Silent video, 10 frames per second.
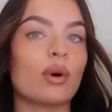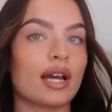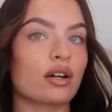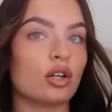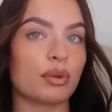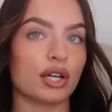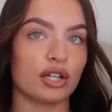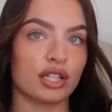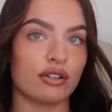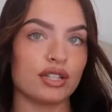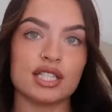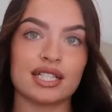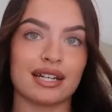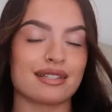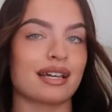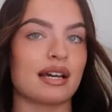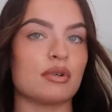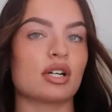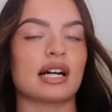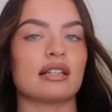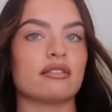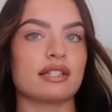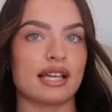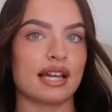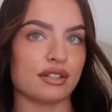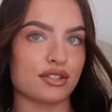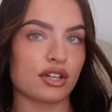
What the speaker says: wake up earlier in the day to get more calories in.